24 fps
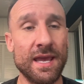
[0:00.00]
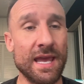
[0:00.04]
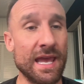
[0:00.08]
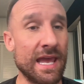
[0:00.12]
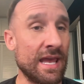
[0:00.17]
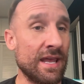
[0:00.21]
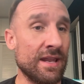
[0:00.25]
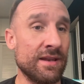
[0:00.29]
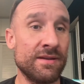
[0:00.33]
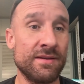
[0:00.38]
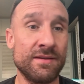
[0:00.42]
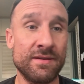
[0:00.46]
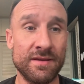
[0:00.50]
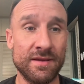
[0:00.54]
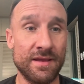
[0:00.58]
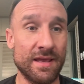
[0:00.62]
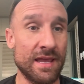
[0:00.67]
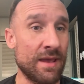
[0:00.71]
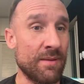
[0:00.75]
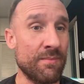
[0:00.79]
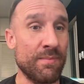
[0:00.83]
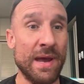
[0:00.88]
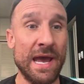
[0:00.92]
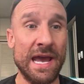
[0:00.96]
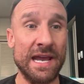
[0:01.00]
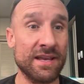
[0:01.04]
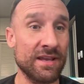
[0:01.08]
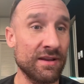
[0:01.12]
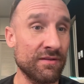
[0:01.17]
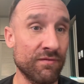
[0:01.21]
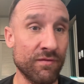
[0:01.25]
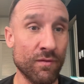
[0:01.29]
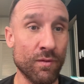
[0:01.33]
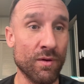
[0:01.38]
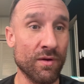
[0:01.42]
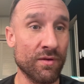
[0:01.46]
and back
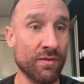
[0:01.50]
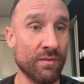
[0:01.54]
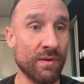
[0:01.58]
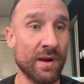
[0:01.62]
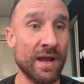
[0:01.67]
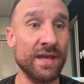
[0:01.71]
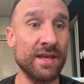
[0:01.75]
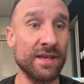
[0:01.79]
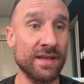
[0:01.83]
and forth, right?